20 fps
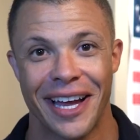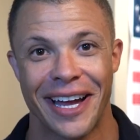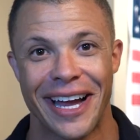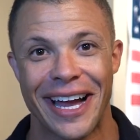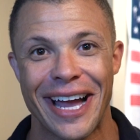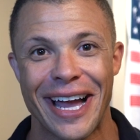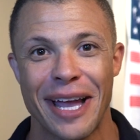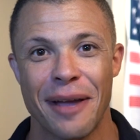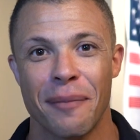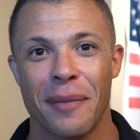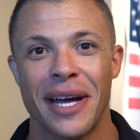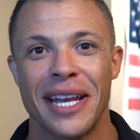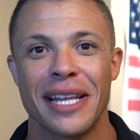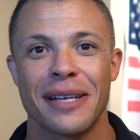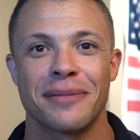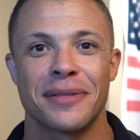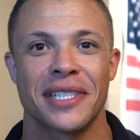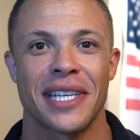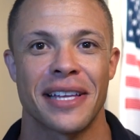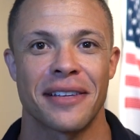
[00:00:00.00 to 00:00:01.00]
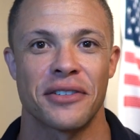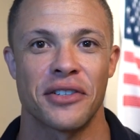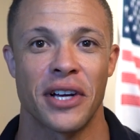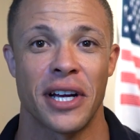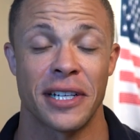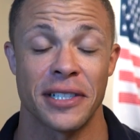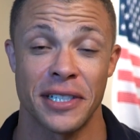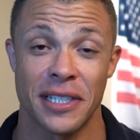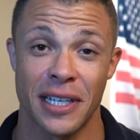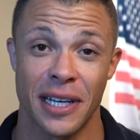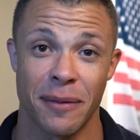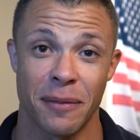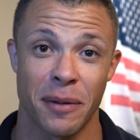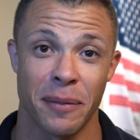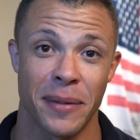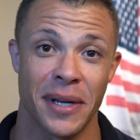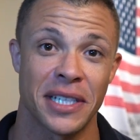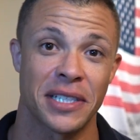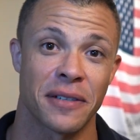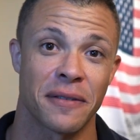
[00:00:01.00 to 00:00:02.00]
Hi, my name's Seth Johnson. I'm the
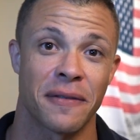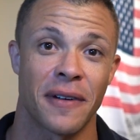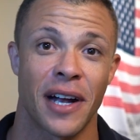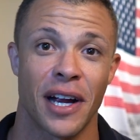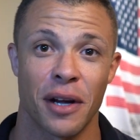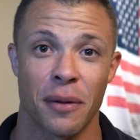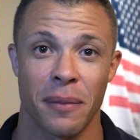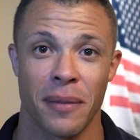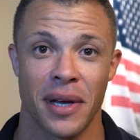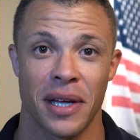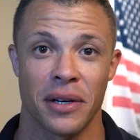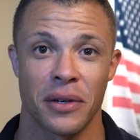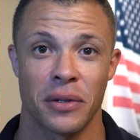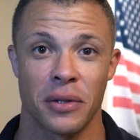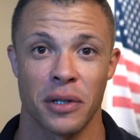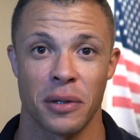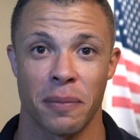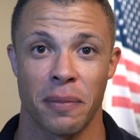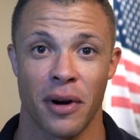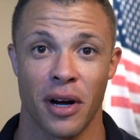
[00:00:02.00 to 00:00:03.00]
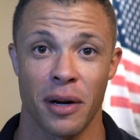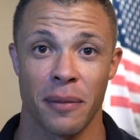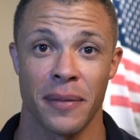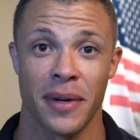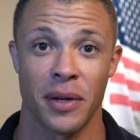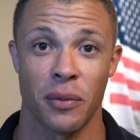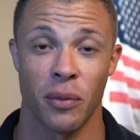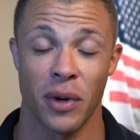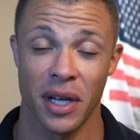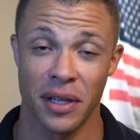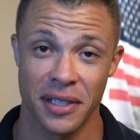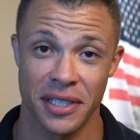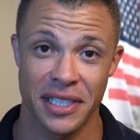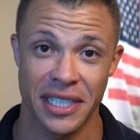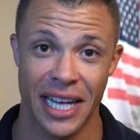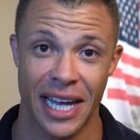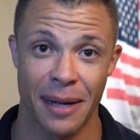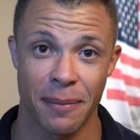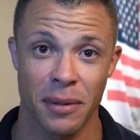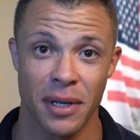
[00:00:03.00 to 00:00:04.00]
Mesa Fire and Medical Department Wellness
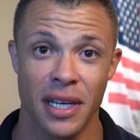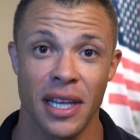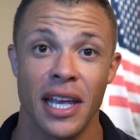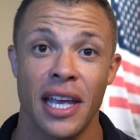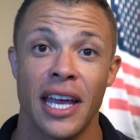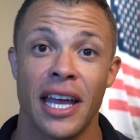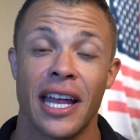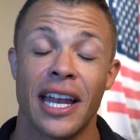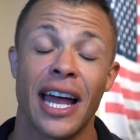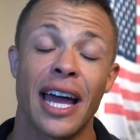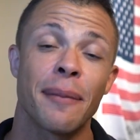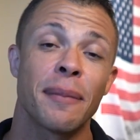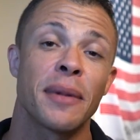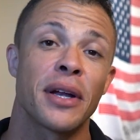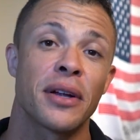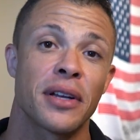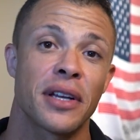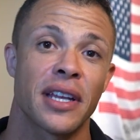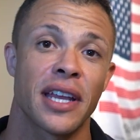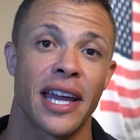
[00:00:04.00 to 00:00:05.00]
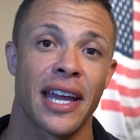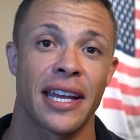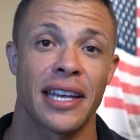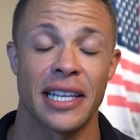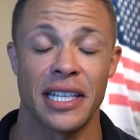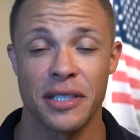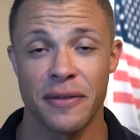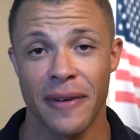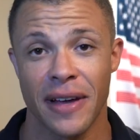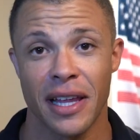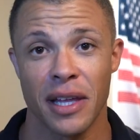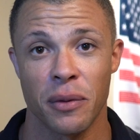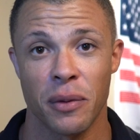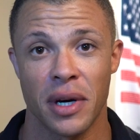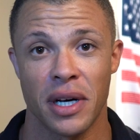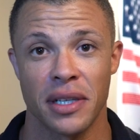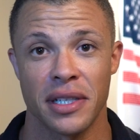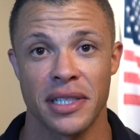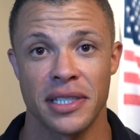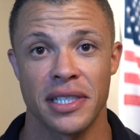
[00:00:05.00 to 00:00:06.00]
Captain, and I'm here today at East Valley
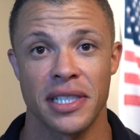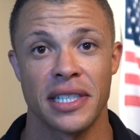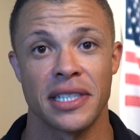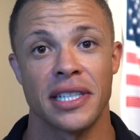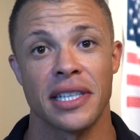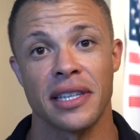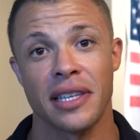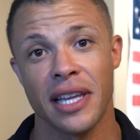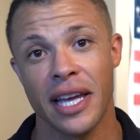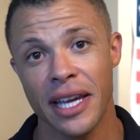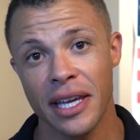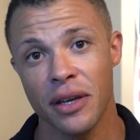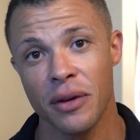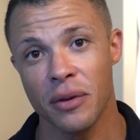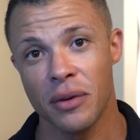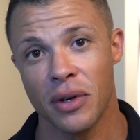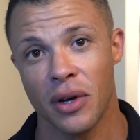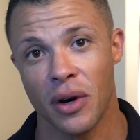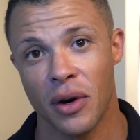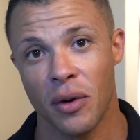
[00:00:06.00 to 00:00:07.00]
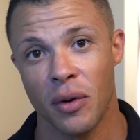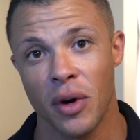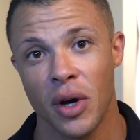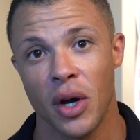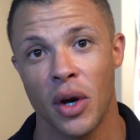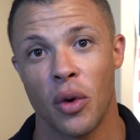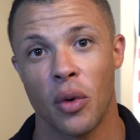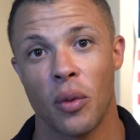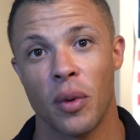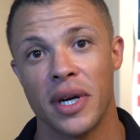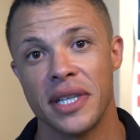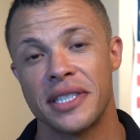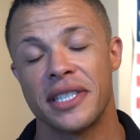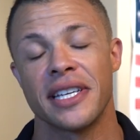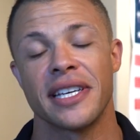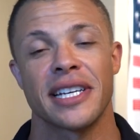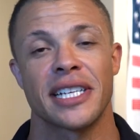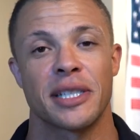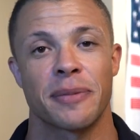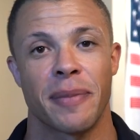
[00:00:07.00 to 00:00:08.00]
Wellness to let you know what
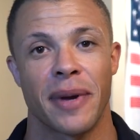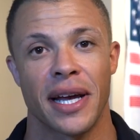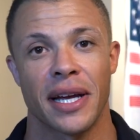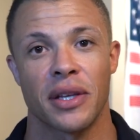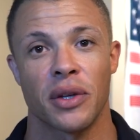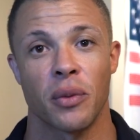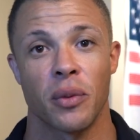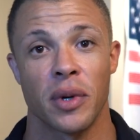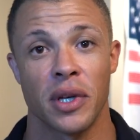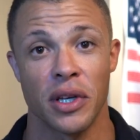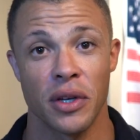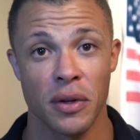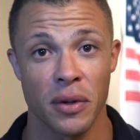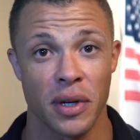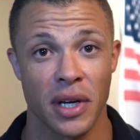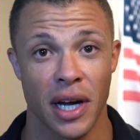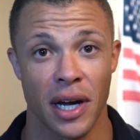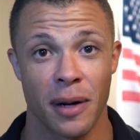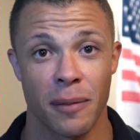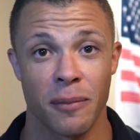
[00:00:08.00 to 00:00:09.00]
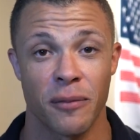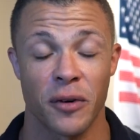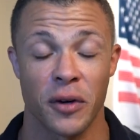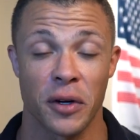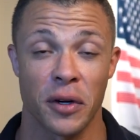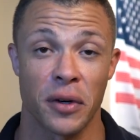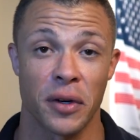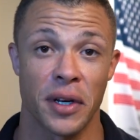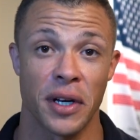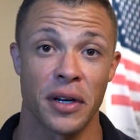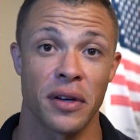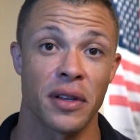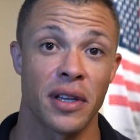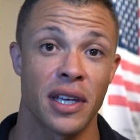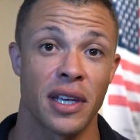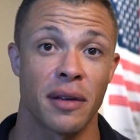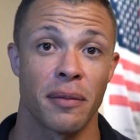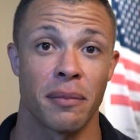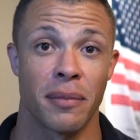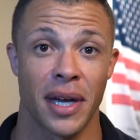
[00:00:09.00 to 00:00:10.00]
to expect when you come for your
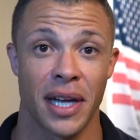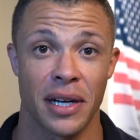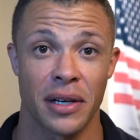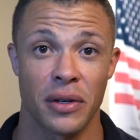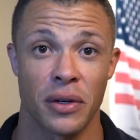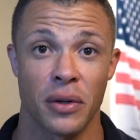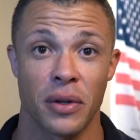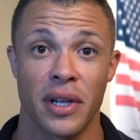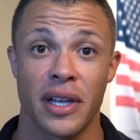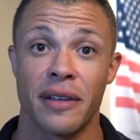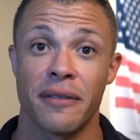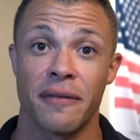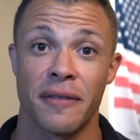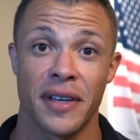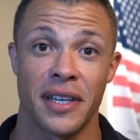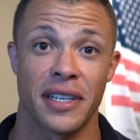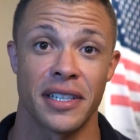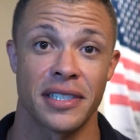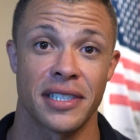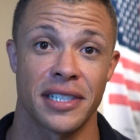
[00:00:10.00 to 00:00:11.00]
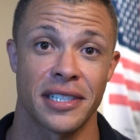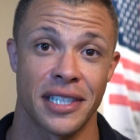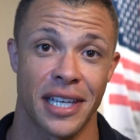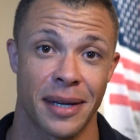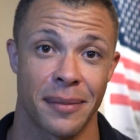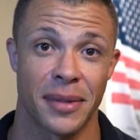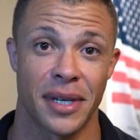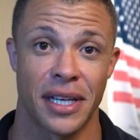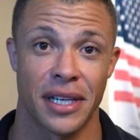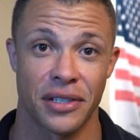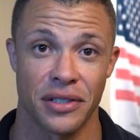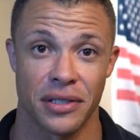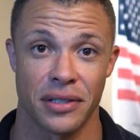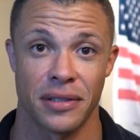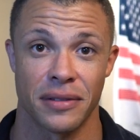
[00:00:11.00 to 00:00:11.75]
yearly medical and fitness examination.